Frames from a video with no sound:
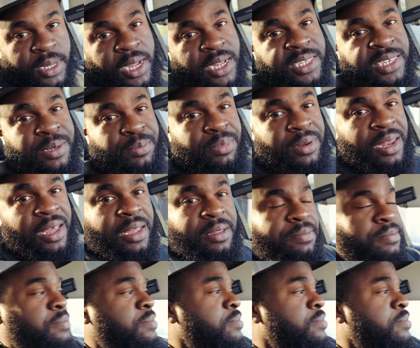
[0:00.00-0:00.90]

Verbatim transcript: I tip a lot.